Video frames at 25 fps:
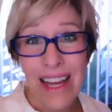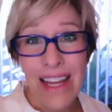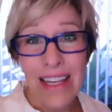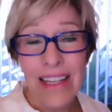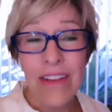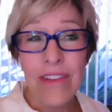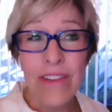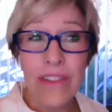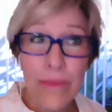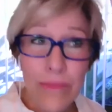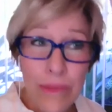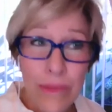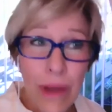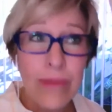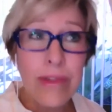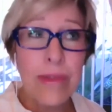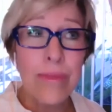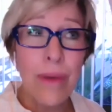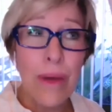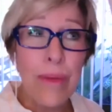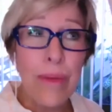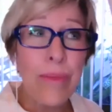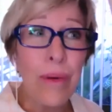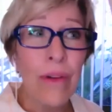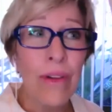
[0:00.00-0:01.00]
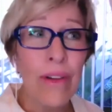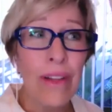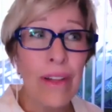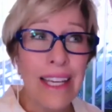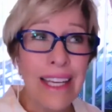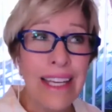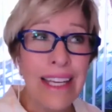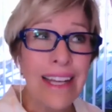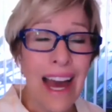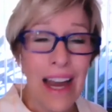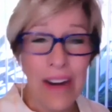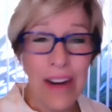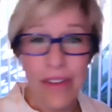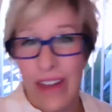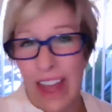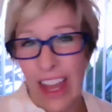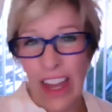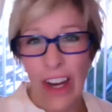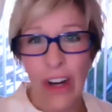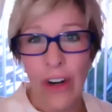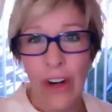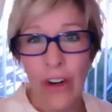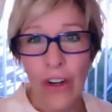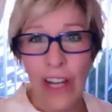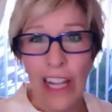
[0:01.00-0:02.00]
Now, sometimes people eat out of
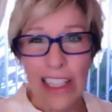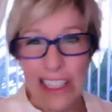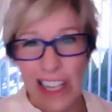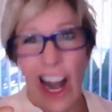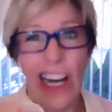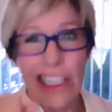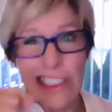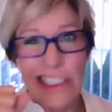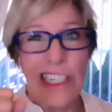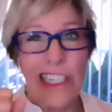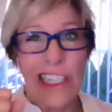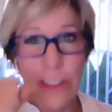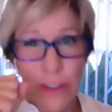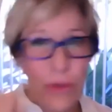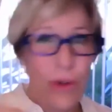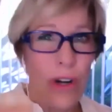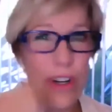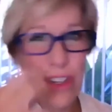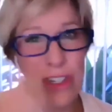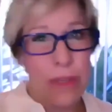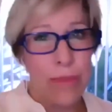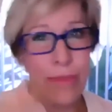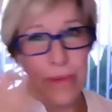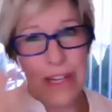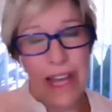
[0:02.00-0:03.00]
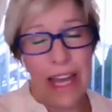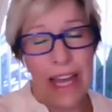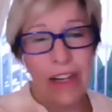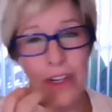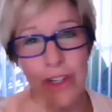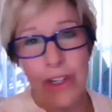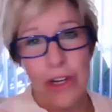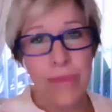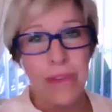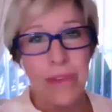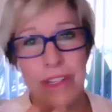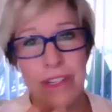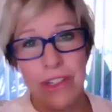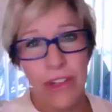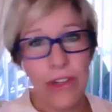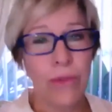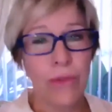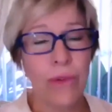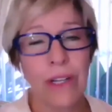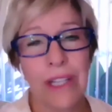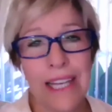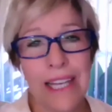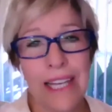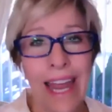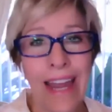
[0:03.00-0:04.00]
anger, like they'll crunch the potato chips because they're
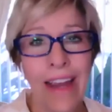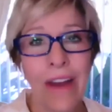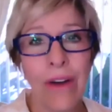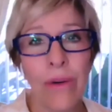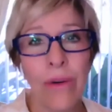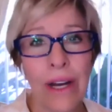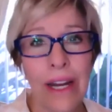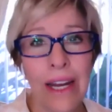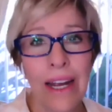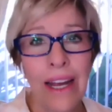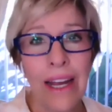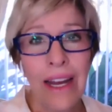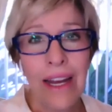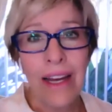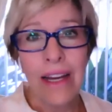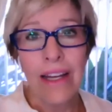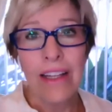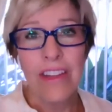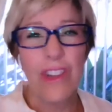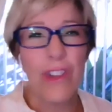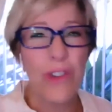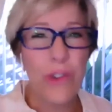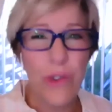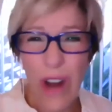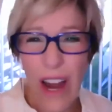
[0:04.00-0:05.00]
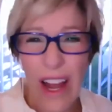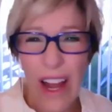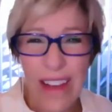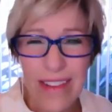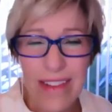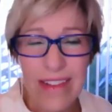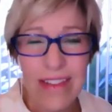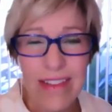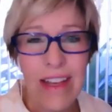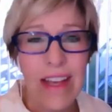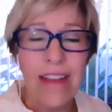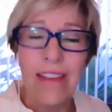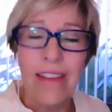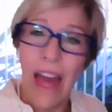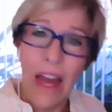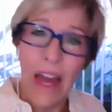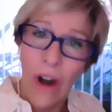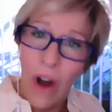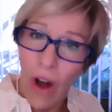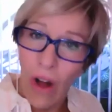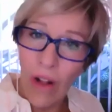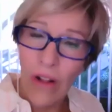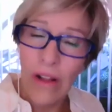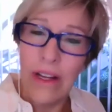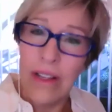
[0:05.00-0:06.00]
really angry, stress, that
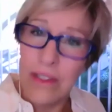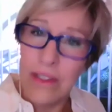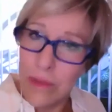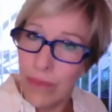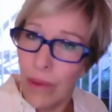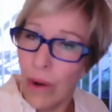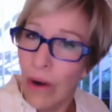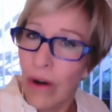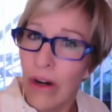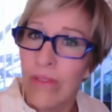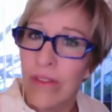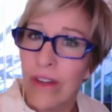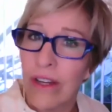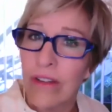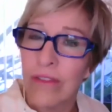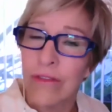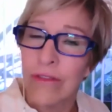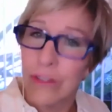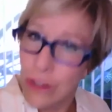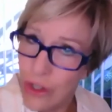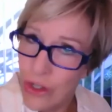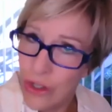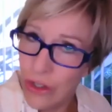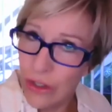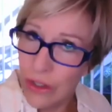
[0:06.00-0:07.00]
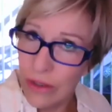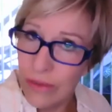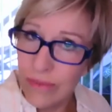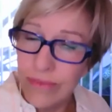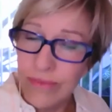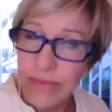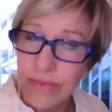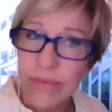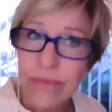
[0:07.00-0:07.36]
all is a part of it for sure.